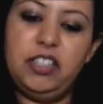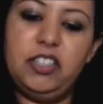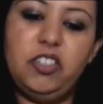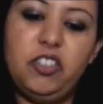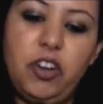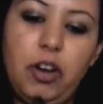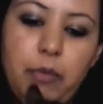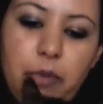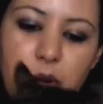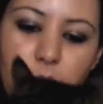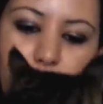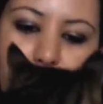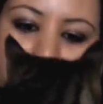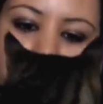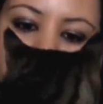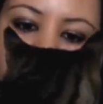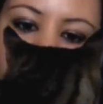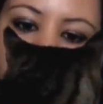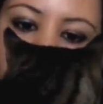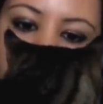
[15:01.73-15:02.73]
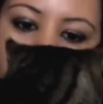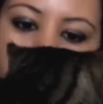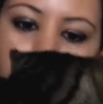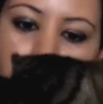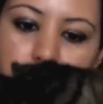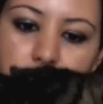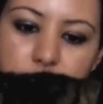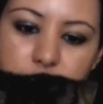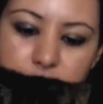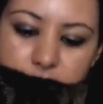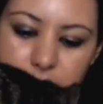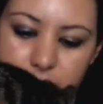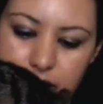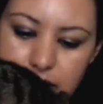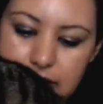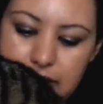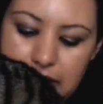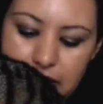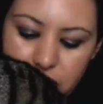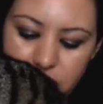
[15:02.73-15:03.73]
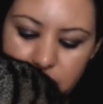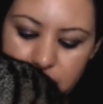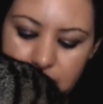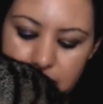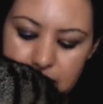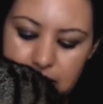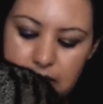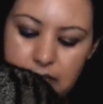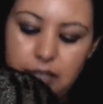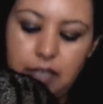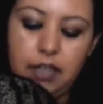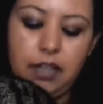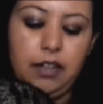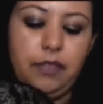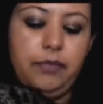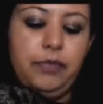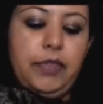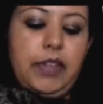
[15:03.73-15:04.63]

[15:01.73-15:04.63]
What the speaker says: a drama queen. little attention seeker.